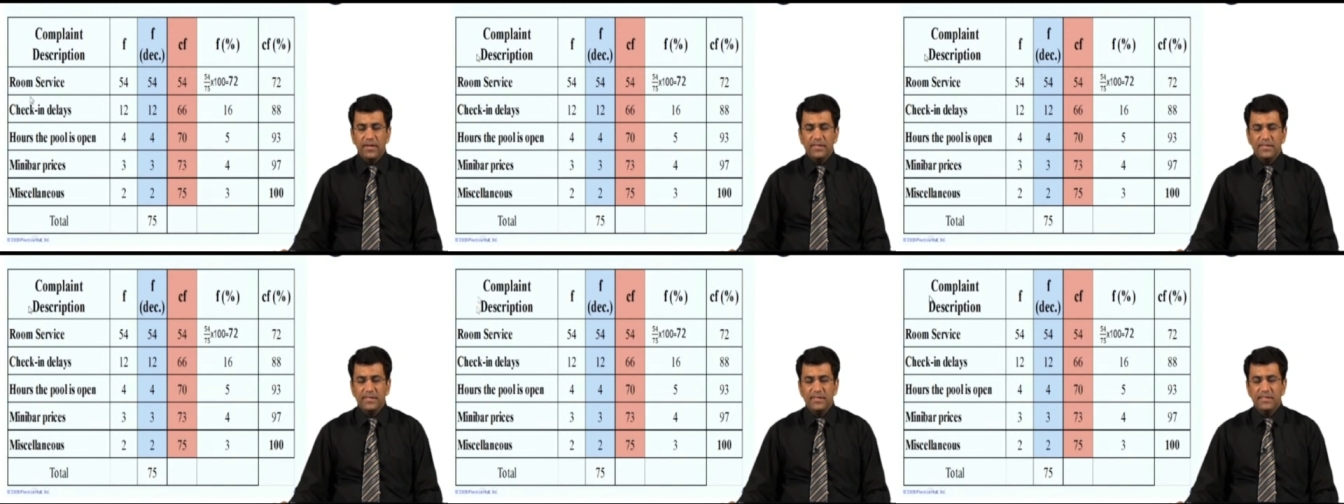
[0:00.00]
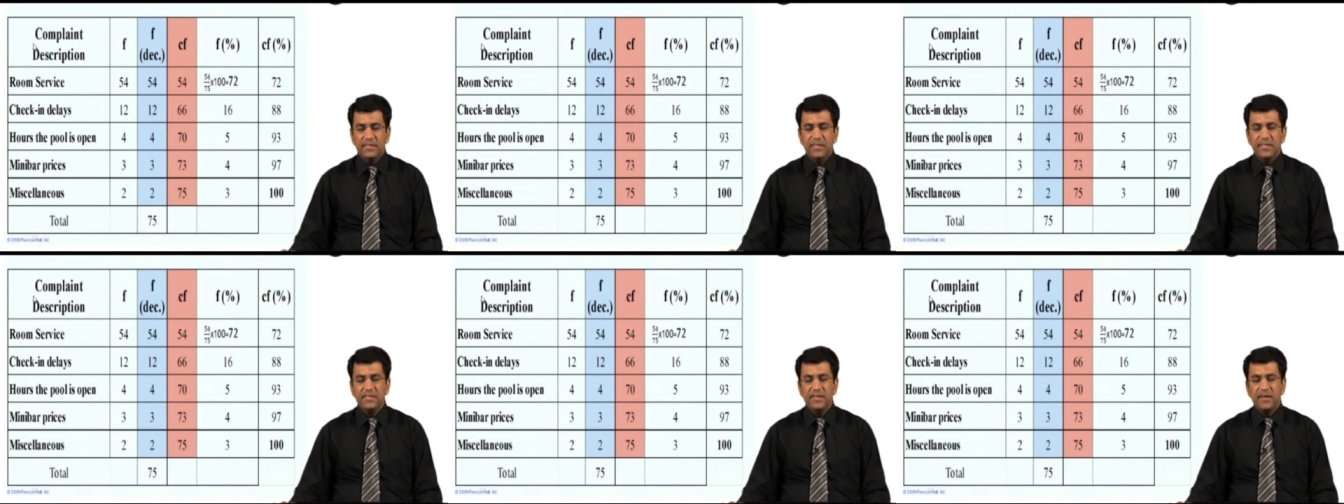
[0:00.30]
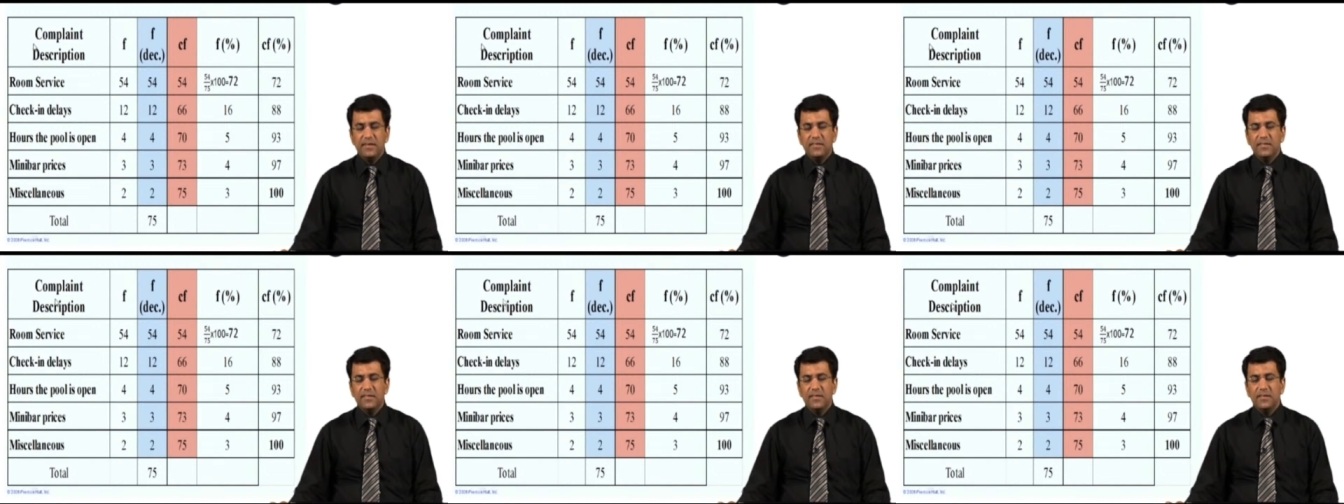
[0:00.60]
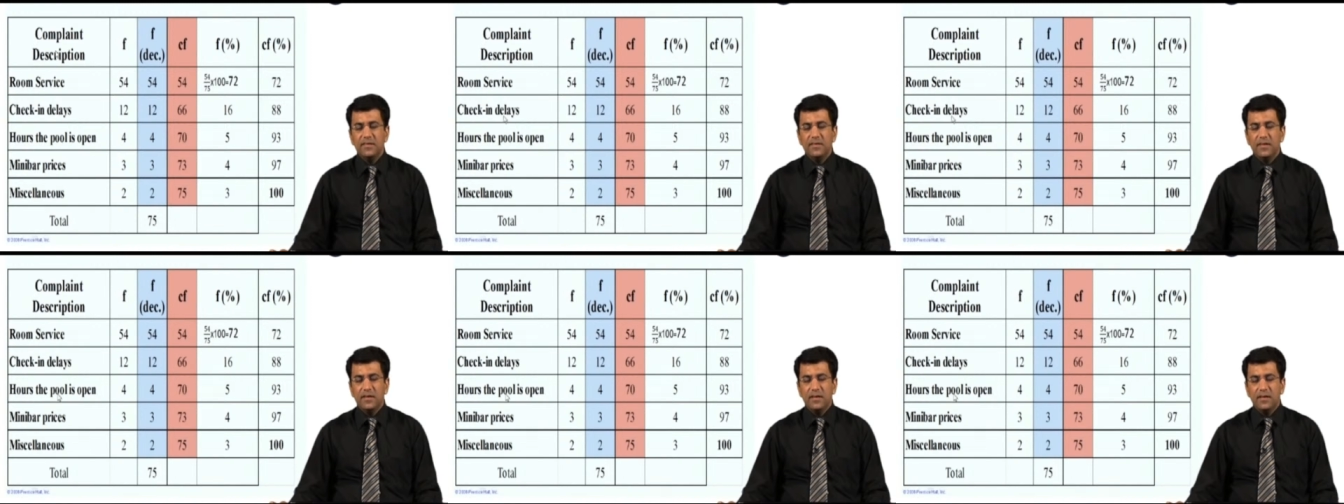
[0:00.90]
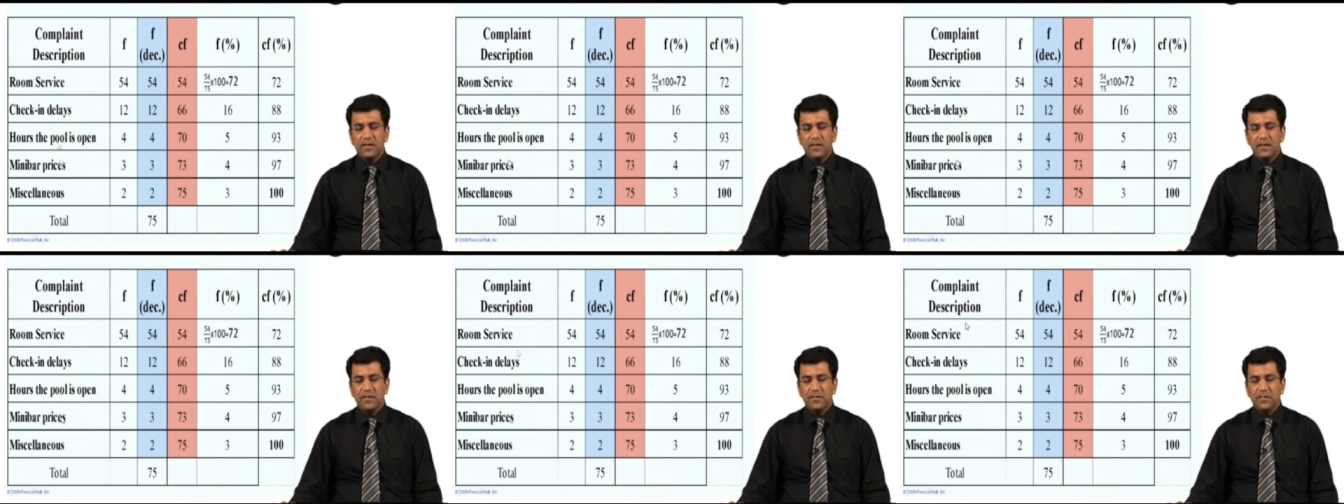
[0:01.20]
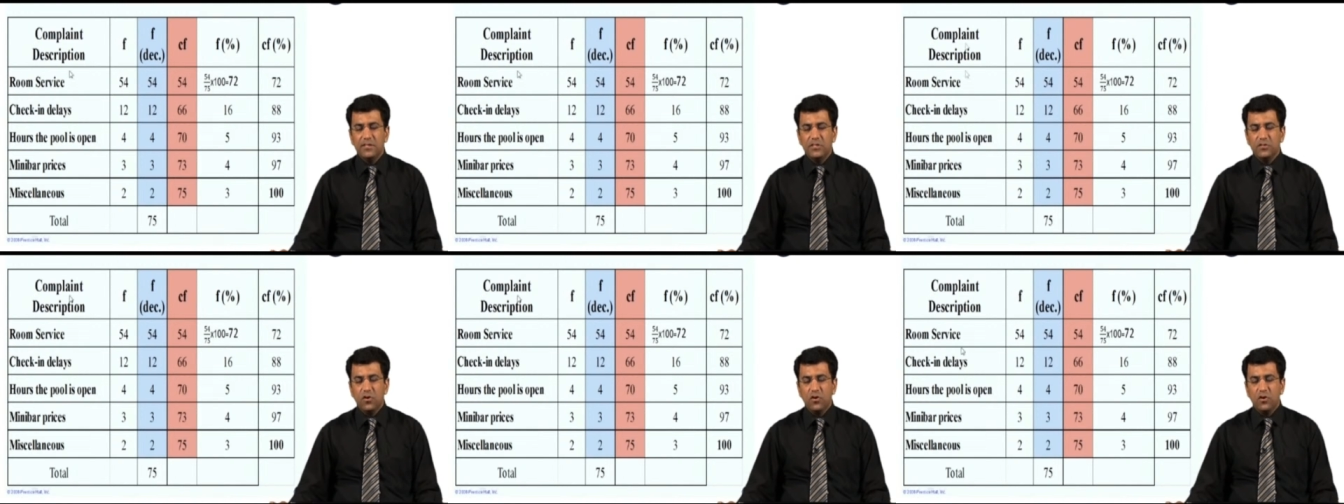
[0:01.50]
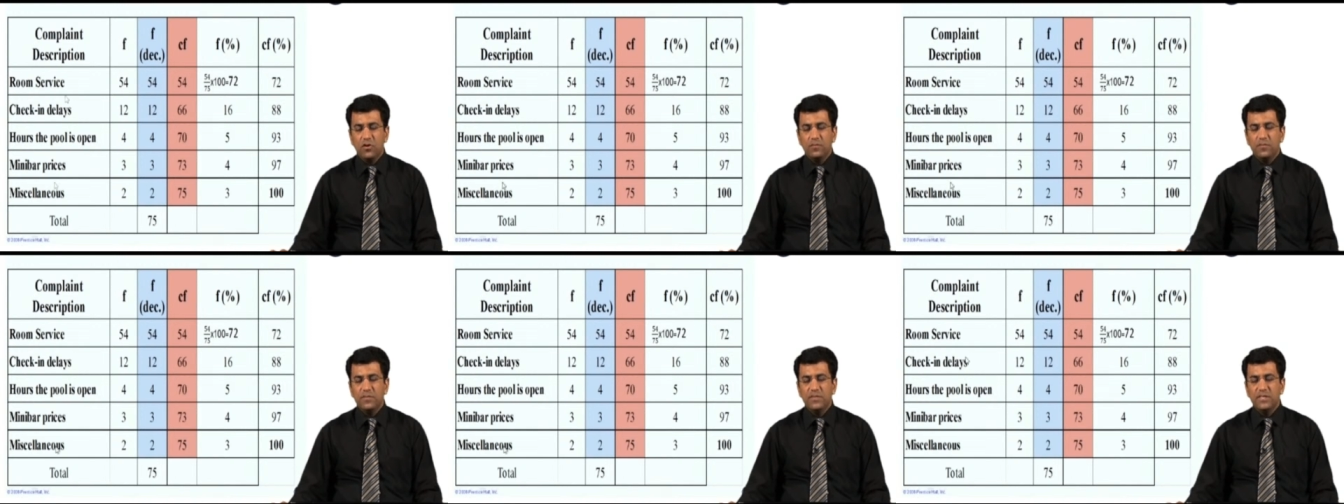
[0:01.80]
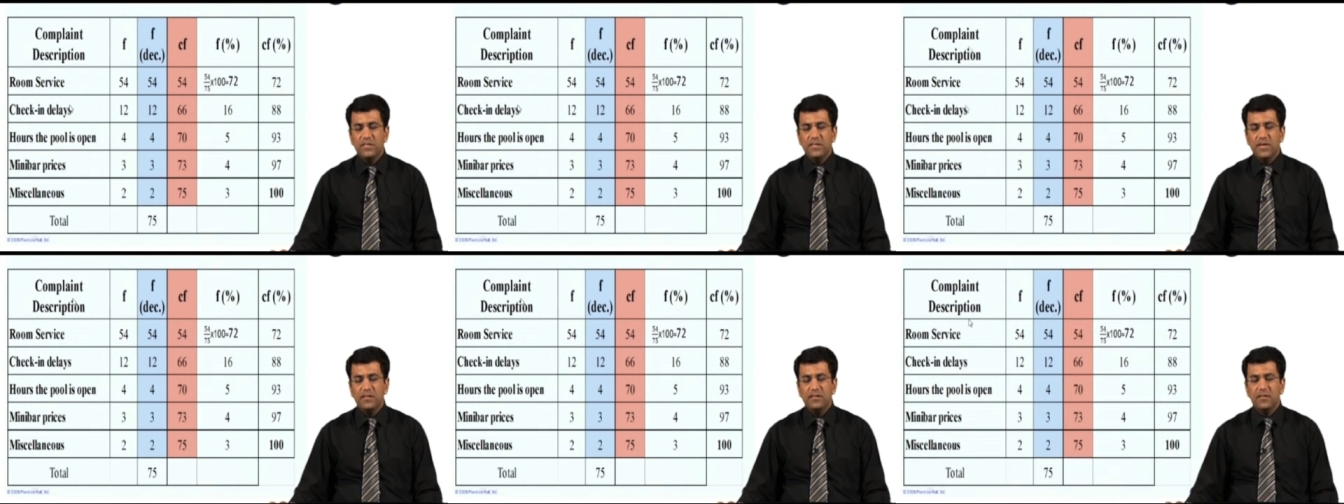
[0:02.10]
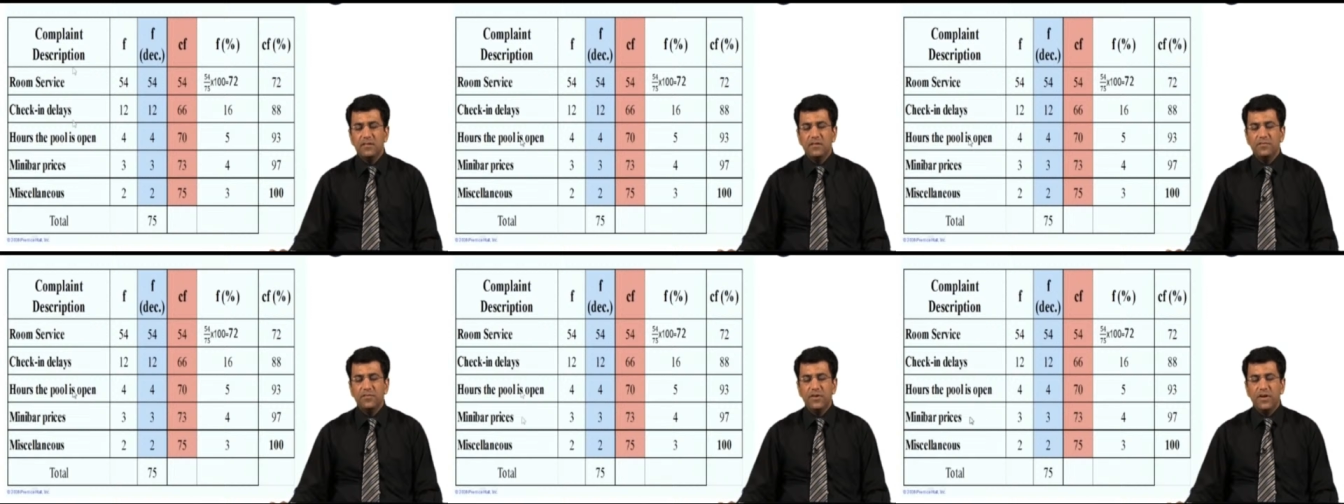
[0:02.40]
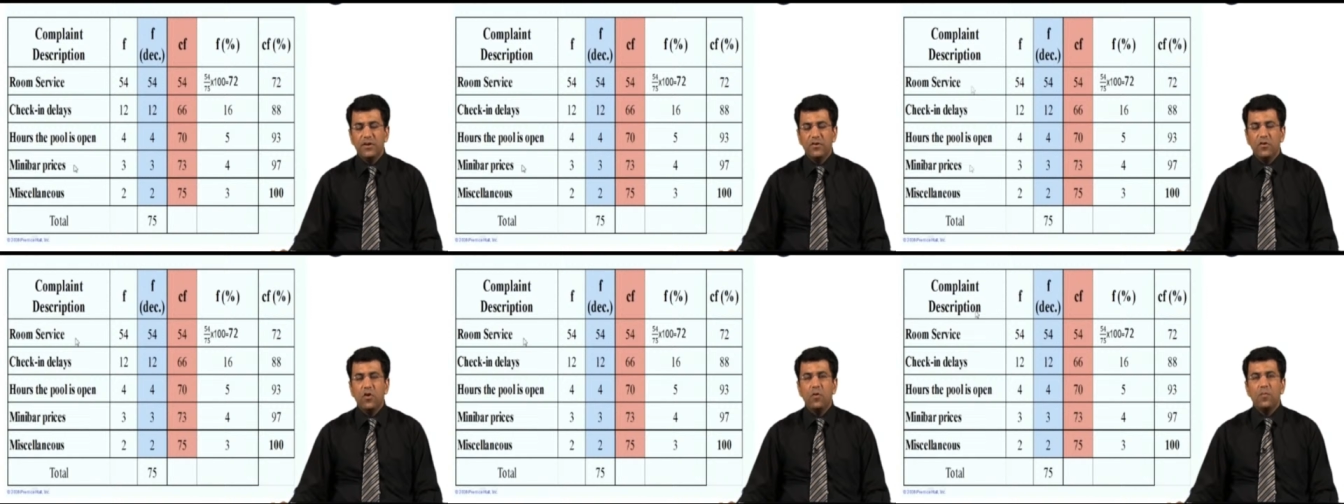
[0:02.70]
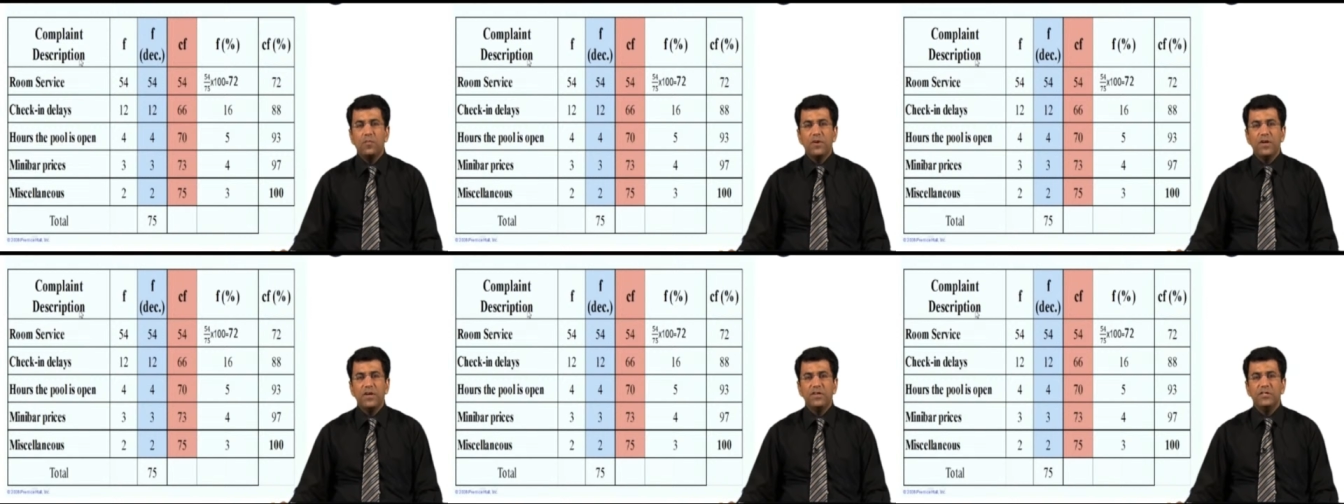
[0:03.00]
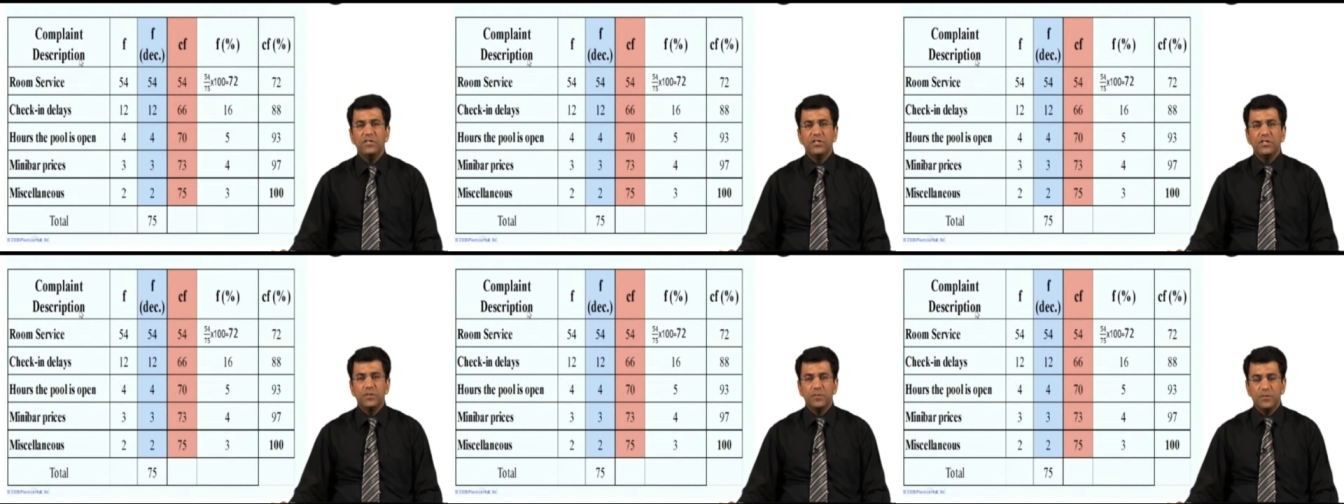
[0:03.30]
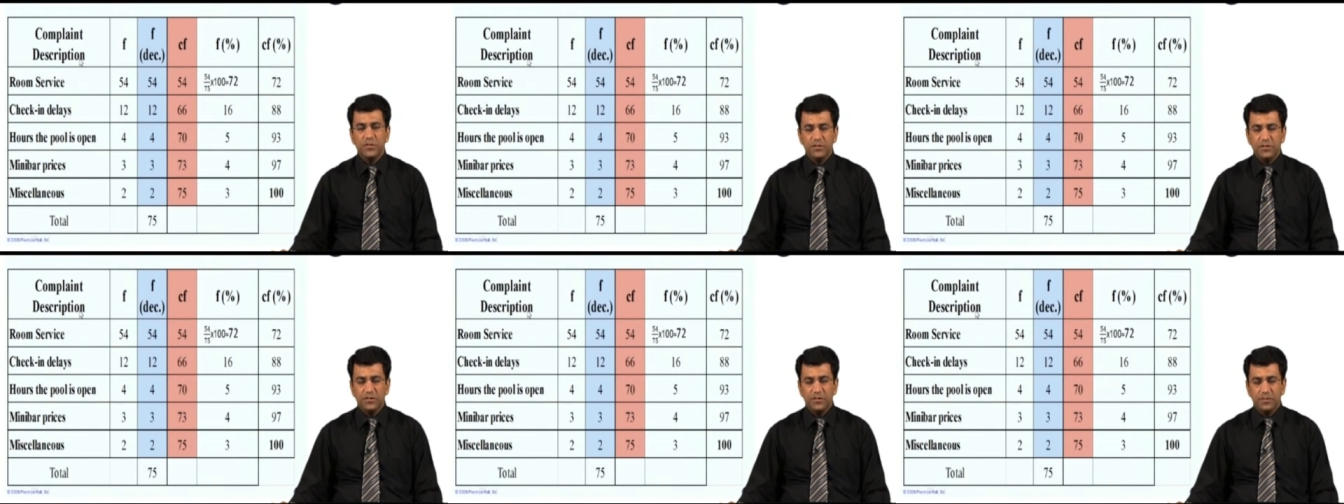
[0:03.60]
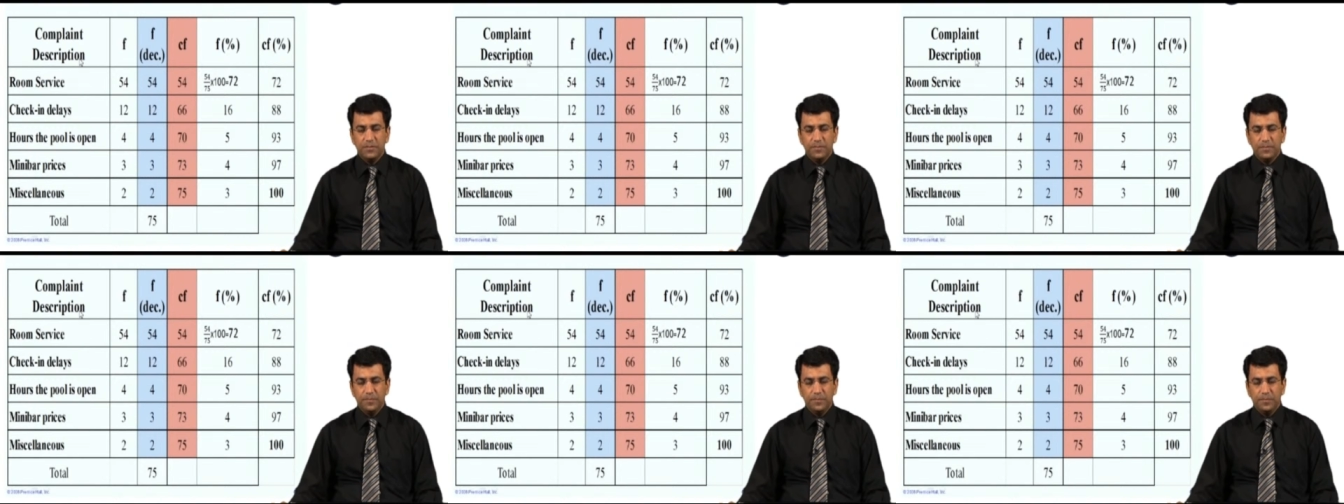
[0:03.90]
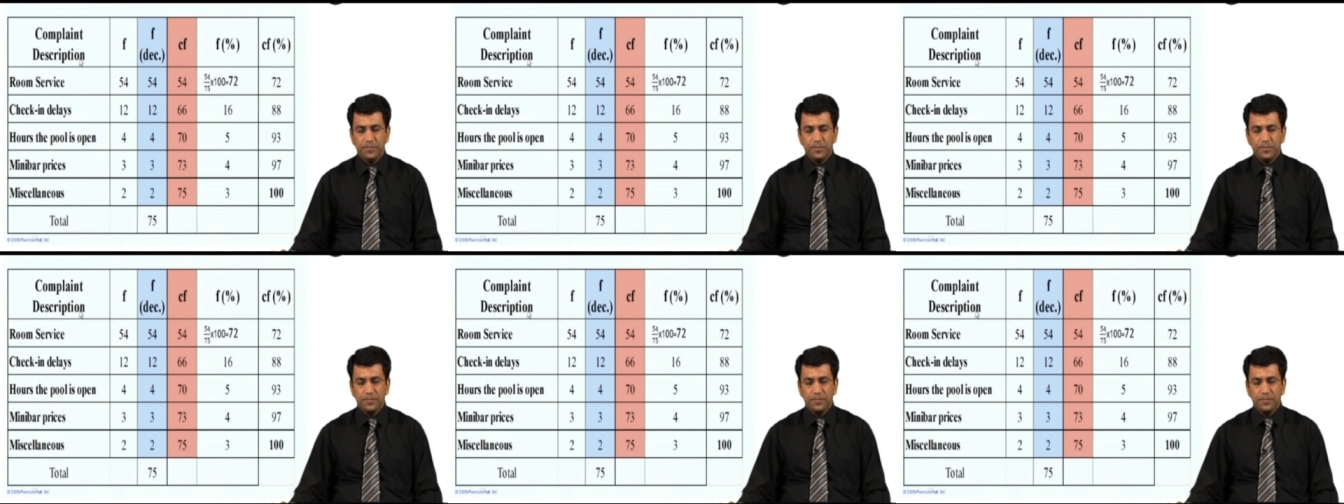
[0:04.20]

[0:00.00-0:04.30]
these are the in this column, these are the different complaint descriptions,